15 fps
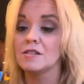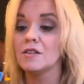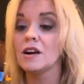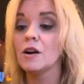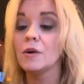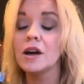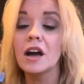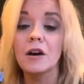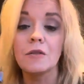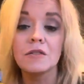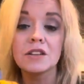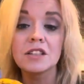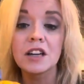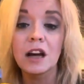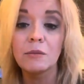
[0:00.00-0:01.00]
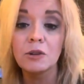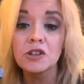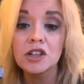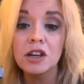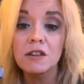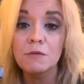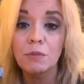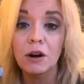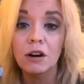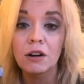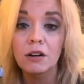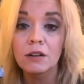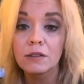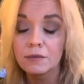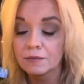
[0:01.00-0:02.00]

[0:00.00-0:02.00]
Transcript: So here we go, the double cheeseburger.